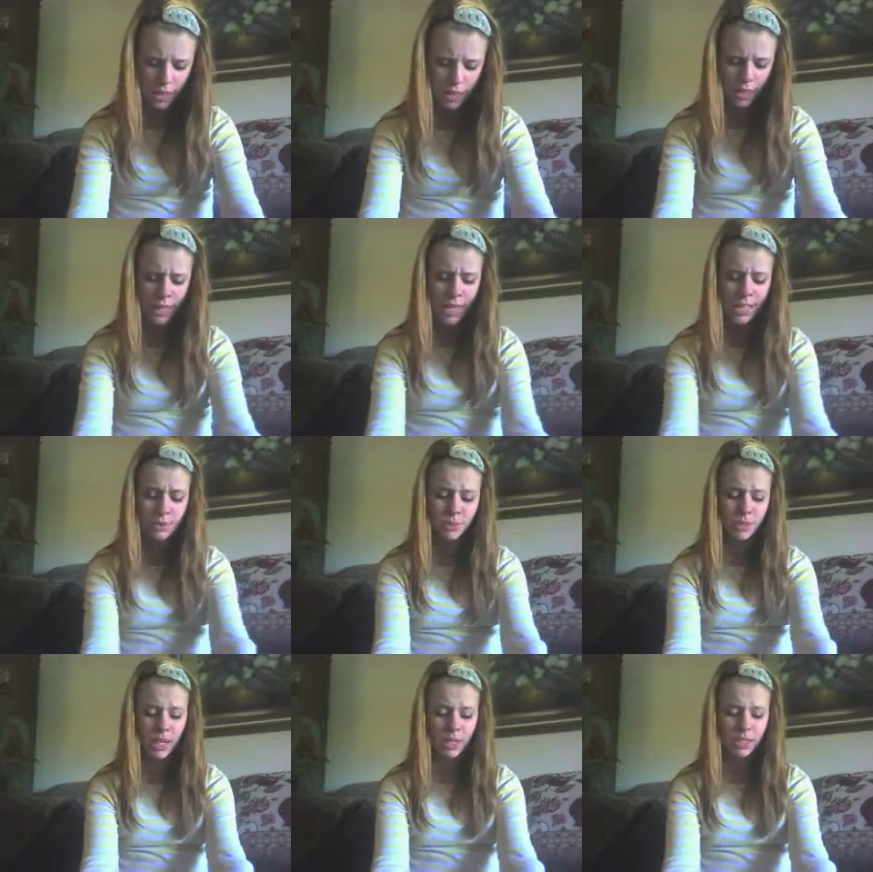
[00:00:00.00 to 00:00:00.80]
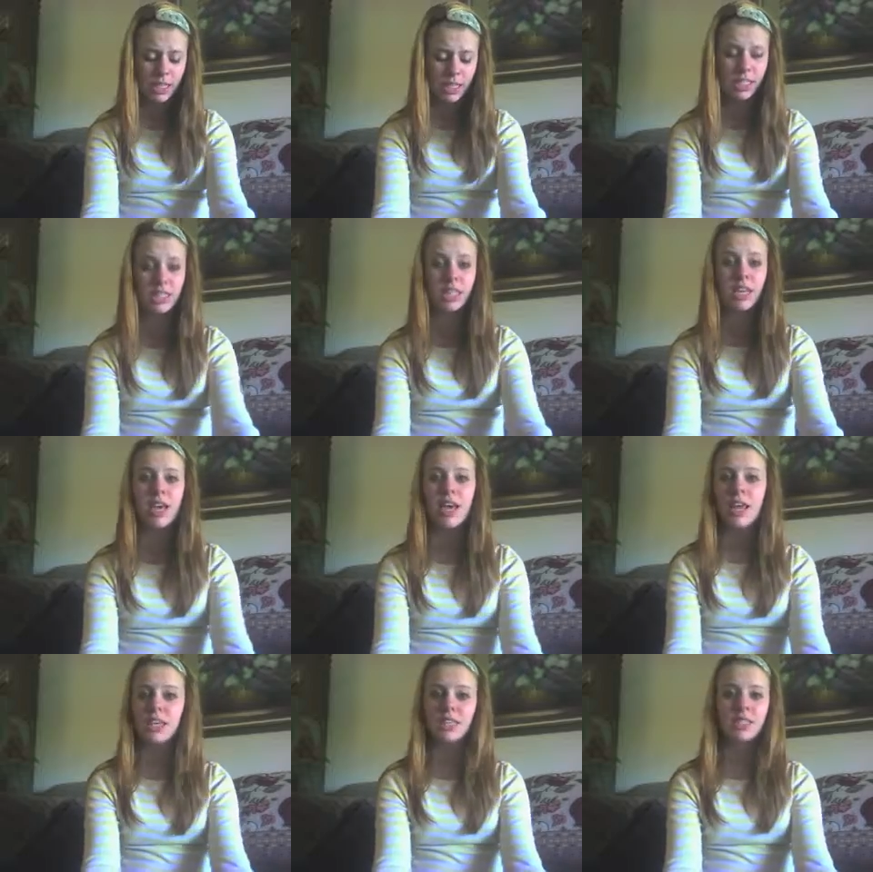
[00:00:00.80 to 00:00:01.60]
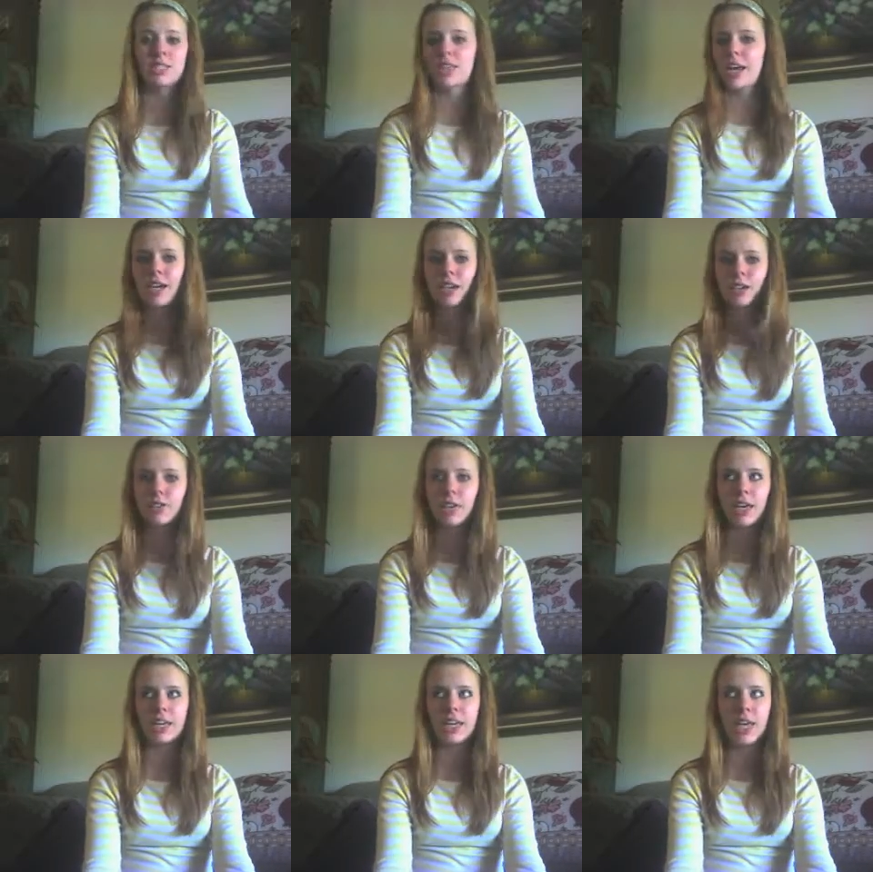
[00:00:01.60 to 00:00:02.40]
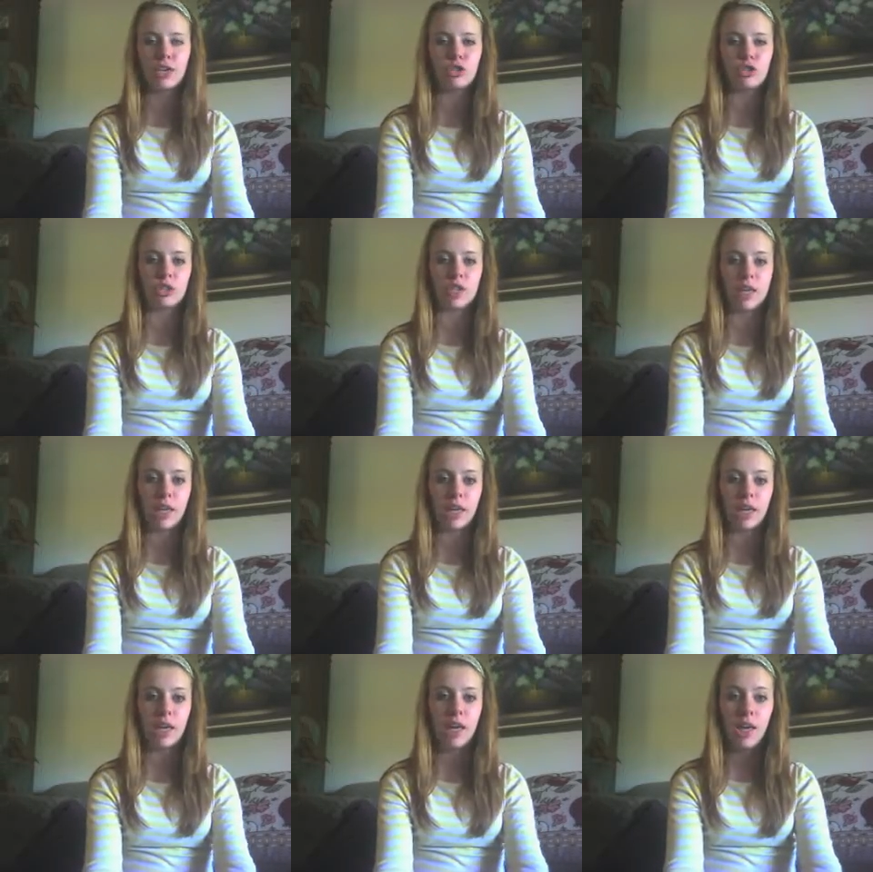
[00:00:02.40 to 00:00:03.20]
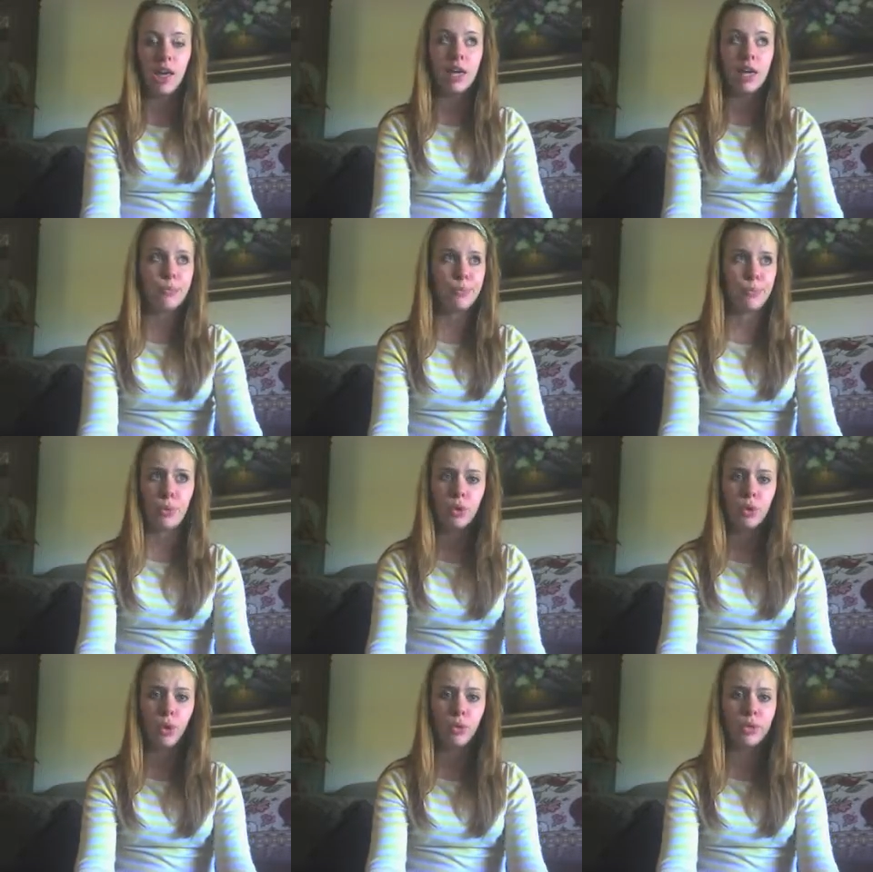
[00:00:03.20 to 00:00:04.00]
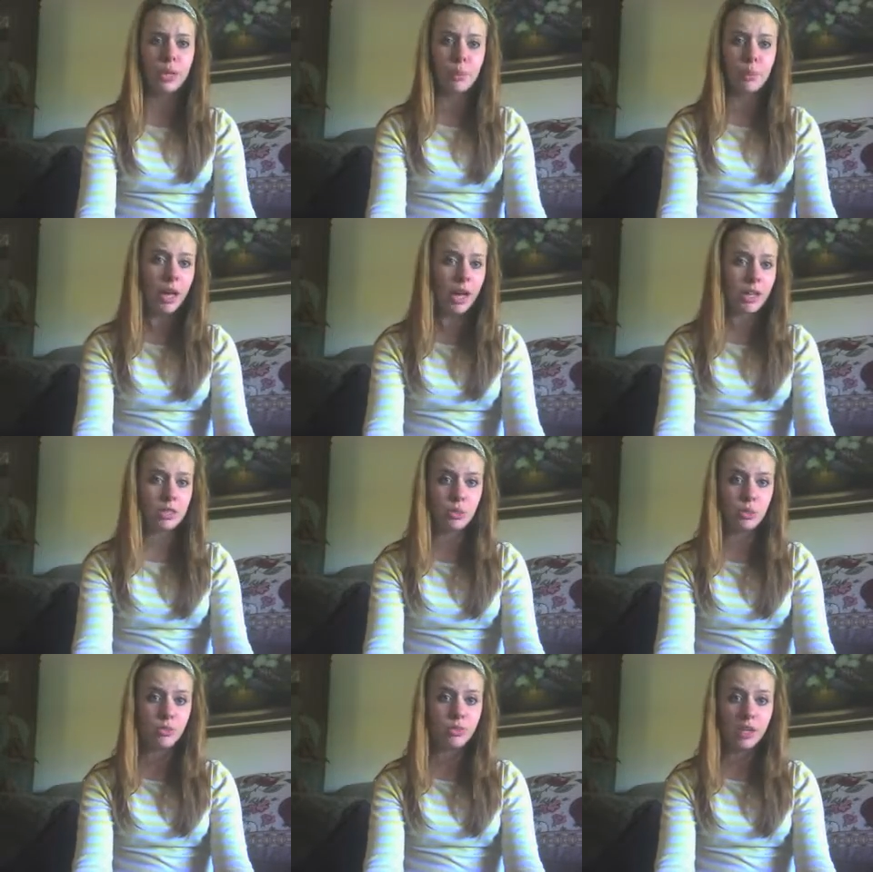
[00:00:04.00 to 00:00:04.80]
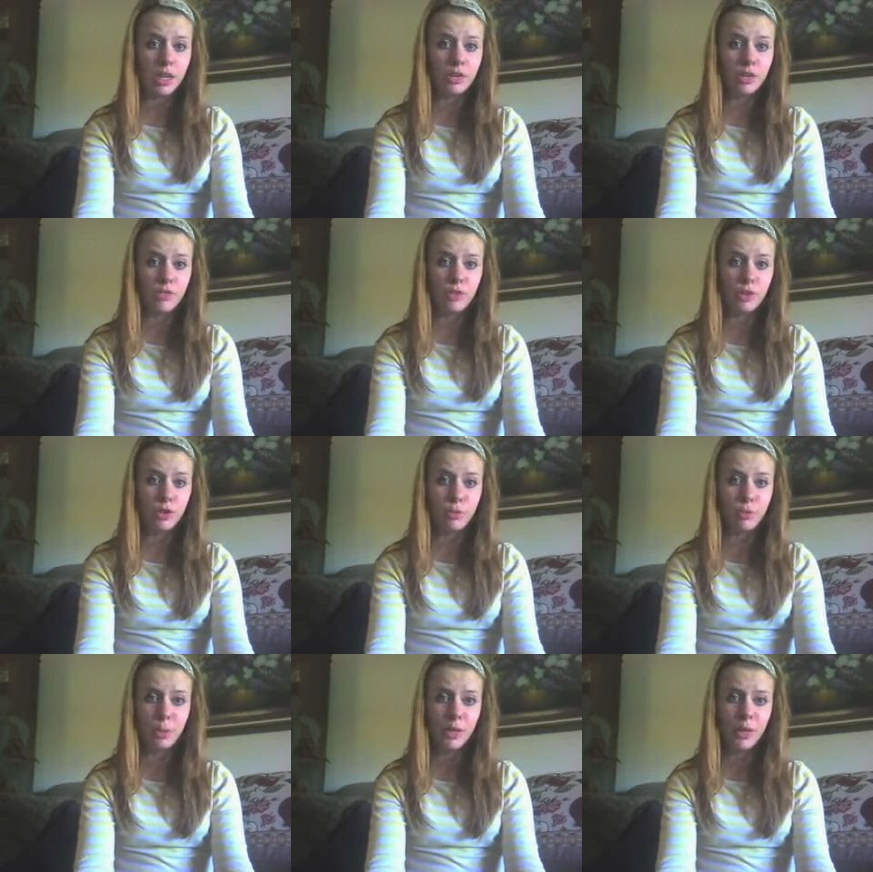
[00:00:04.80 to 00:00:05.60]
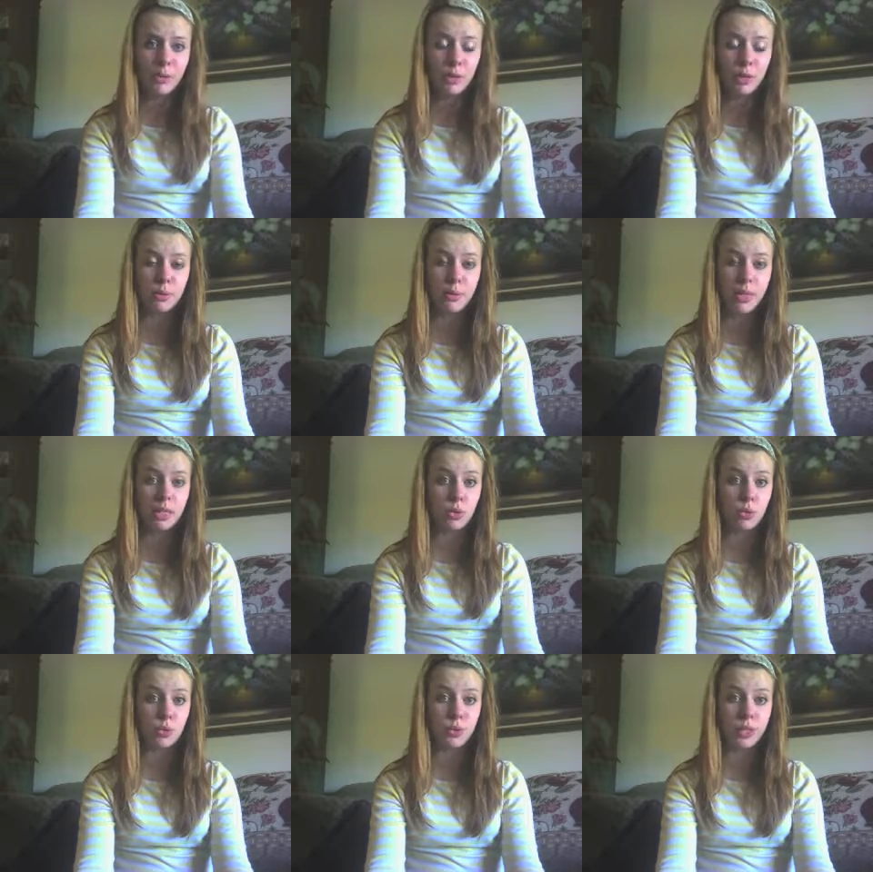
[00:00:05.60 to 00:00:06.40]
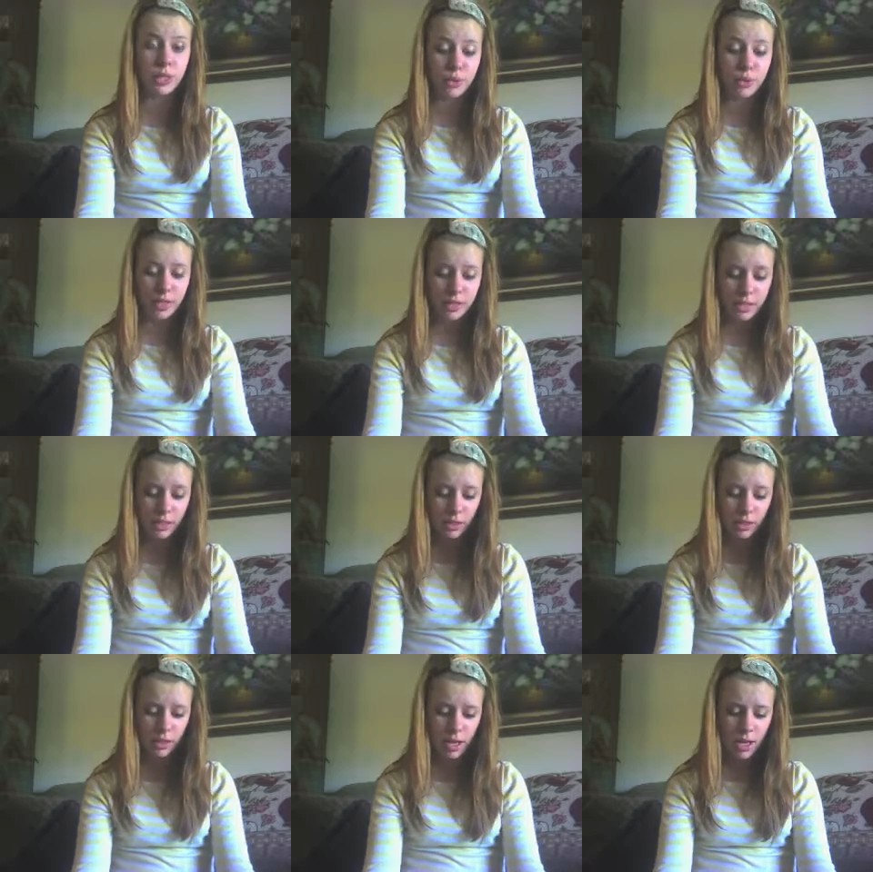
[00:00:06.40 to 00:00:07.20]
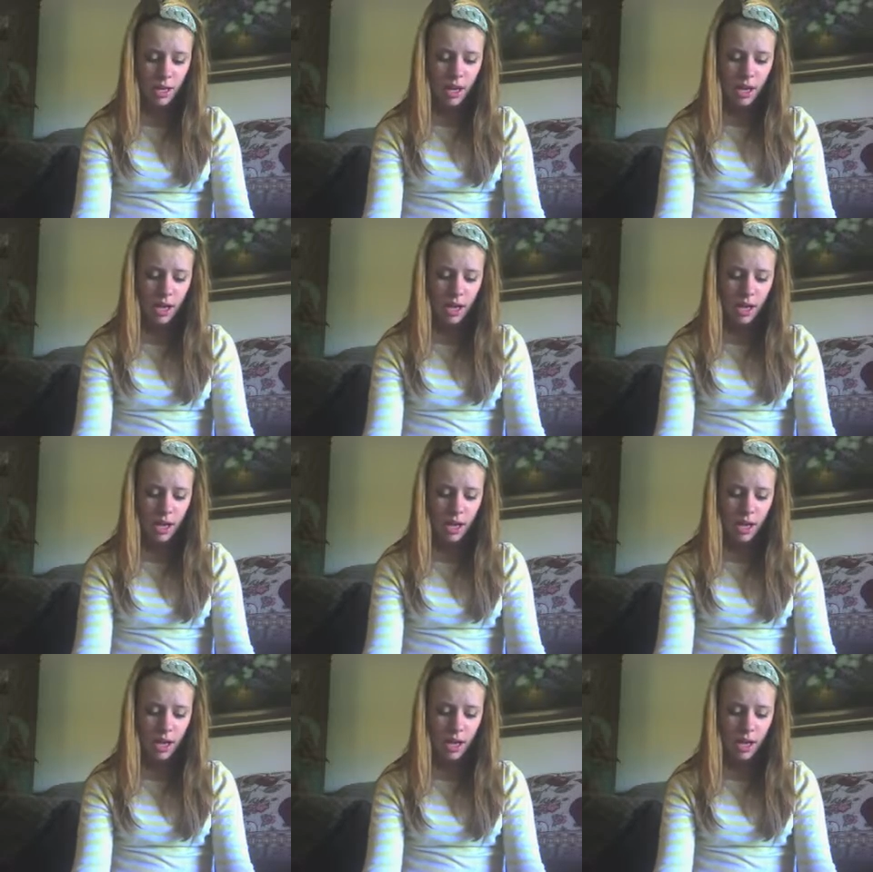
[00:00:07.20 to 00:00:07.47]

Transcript: And then last but not least, this is kind of like an extra thing, would only apply to a very few people, but it's a really great deal.